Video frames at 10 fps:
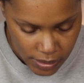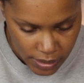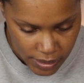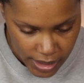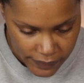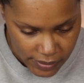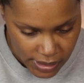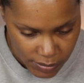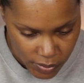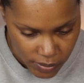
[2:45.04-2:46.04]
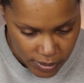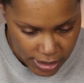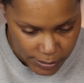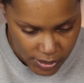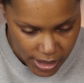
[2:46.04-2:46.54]
And they have the chemical
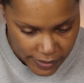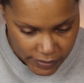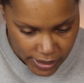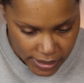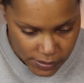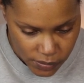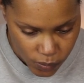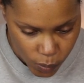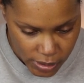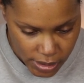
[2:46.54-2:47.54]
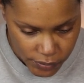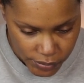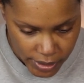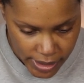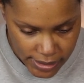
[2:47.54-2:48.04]
name, so I have to like weed
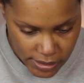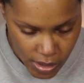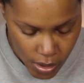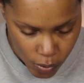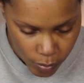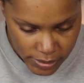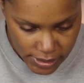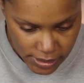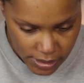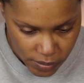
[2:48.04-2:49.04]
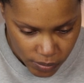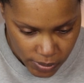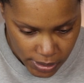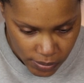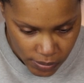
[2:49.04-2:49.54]
through it. It has jojoba seed
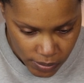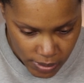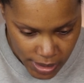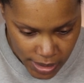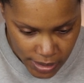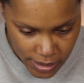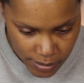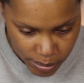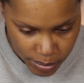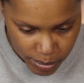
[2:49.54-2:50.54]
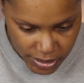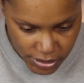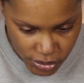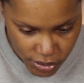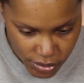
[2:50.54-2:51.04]
oil,
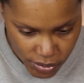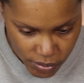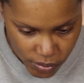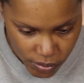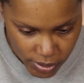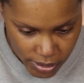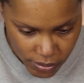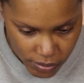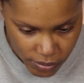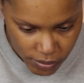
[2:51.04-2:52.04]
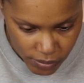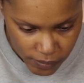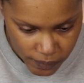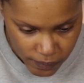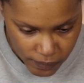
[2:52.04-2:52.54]
peach kernel
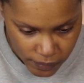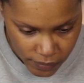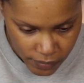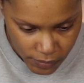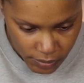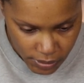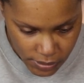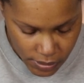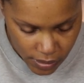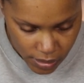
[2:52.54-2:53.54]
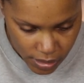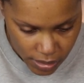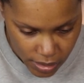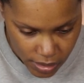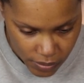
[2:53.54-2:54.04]
oil,
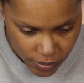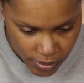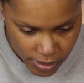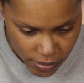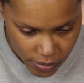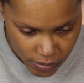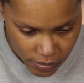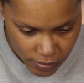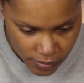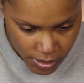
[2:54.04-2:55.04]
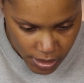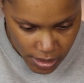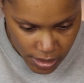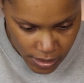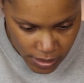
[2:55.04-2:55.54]
argan oil,
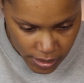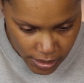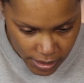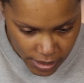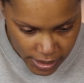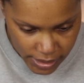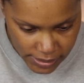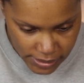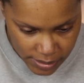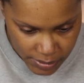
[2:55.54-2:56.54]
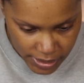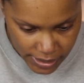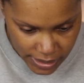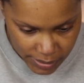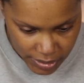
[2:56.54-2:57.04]
and it has some
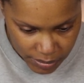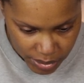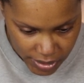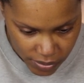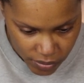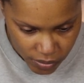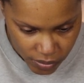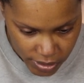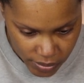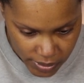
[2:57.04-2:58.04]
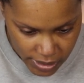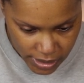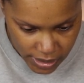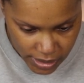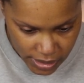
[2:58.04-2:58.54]
lemon peel oil
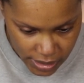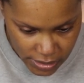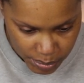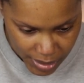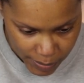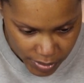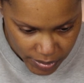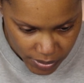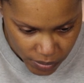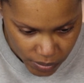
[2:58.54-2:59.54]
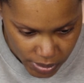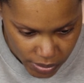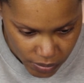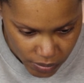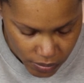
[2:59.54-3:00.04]
in it, peppermint
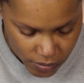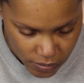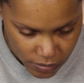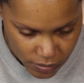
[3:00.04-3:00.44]
oil,